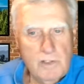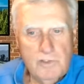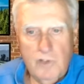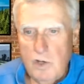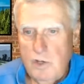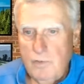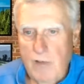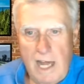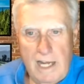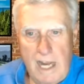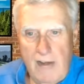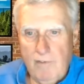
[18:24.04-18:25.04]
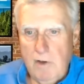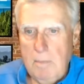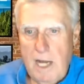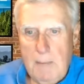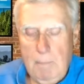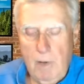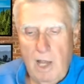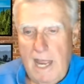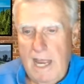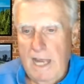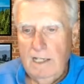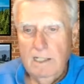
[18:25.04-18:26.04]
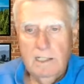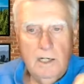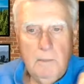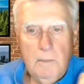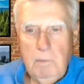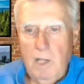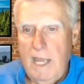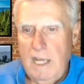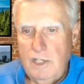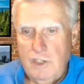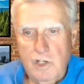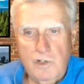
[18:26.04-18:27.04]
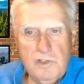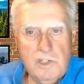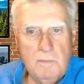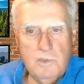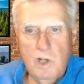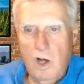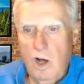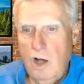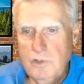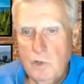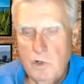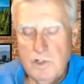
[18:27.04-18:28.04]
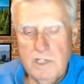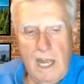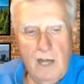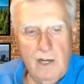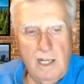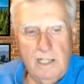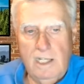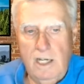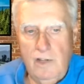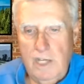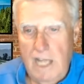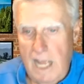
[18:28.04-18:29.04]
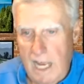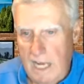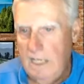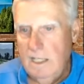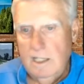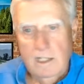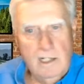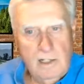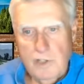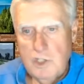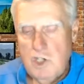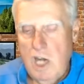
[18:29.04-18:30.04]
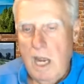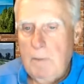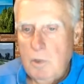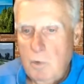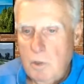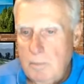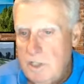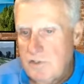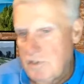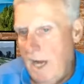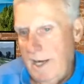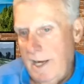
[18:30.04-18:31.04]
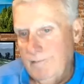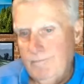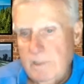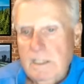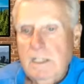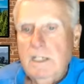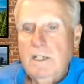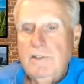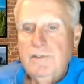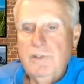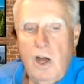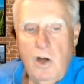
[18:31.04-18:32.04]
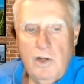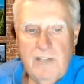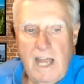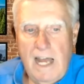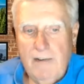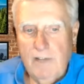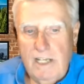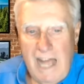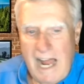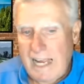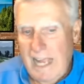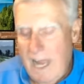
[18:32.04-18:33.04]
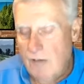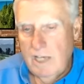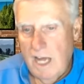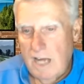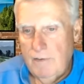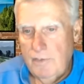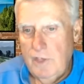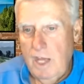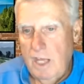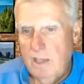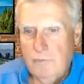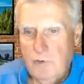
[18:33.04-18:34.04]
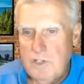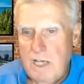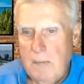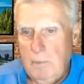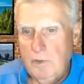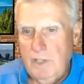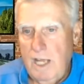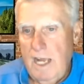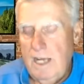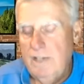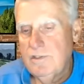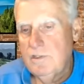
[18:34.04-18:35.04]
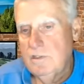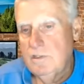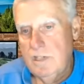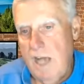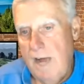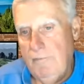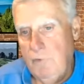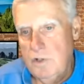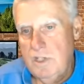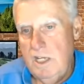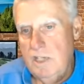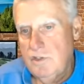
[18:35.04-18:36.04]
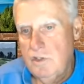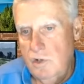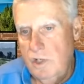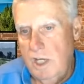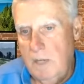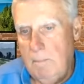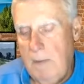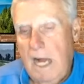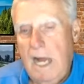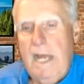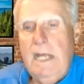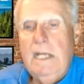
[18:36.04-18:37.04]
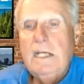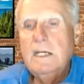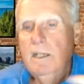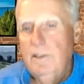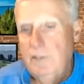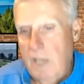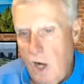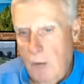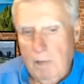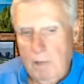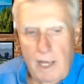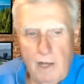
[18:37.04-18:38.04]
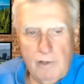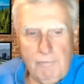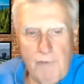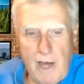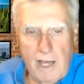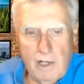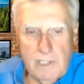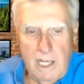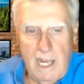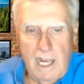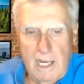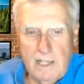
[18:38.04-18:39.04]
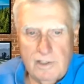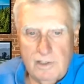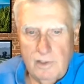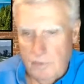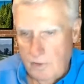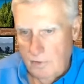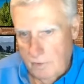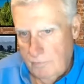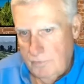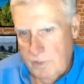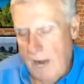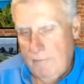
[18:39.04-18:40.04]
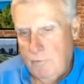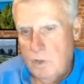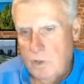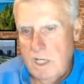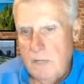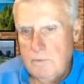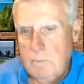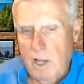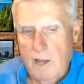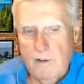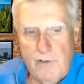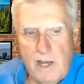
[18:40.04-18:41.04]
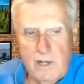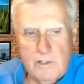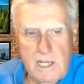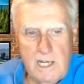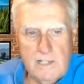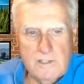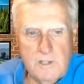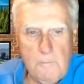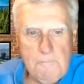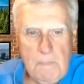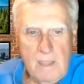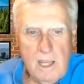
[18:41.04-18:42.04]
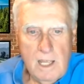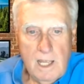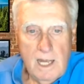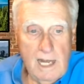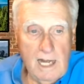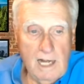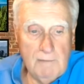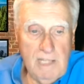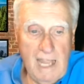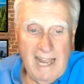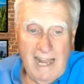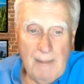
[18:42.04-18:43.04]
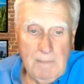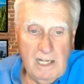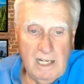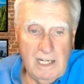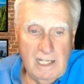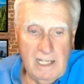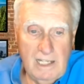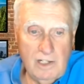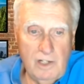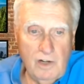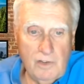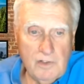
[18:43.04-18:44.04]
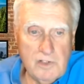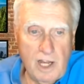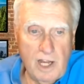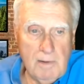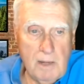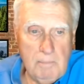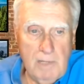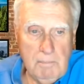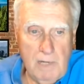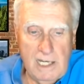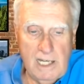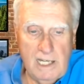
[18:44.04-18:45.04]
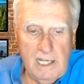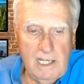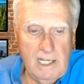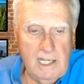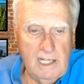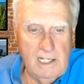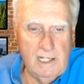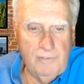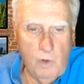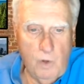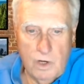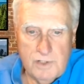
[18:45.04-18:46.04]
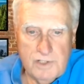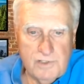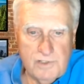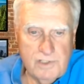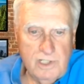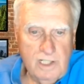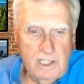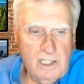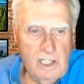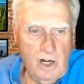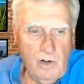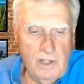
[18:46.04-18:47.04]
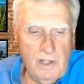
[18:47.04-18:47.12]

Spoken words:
So you've got everybody playing in twosomes, all scores count. At the end of the day, the champion will be decided. So it's kind of a knockout kind of a thing. The first couple of days, the top 4 seeds do get a bye. They all play on the final day. The top 4 teams play on the final day. So, they're talking about big money again. And of course, it's the